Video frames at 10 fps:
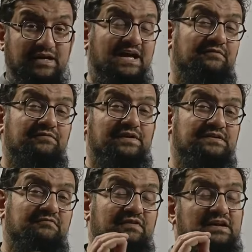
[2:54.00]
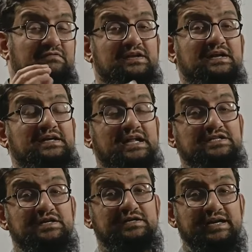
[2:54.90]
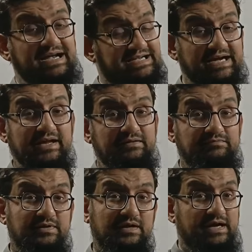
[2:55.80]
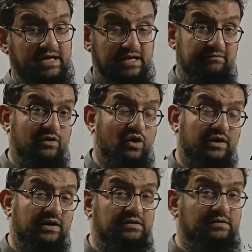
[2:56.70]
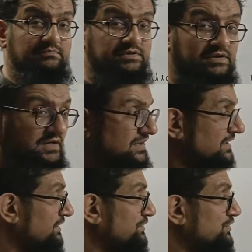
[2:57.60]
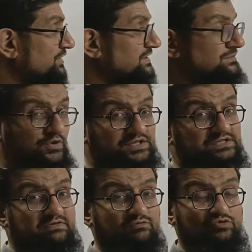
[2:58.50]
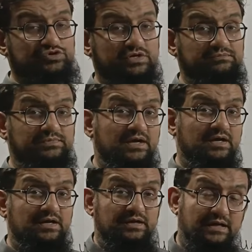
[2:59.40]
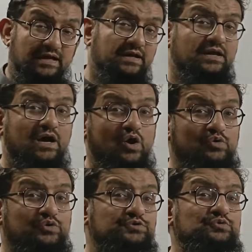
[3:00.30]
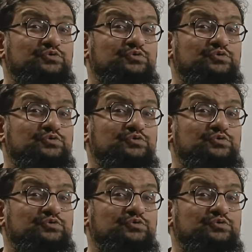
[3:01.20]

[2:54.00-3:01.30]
Life is a very intelligent entity, and living organisms during the process of evolution learn how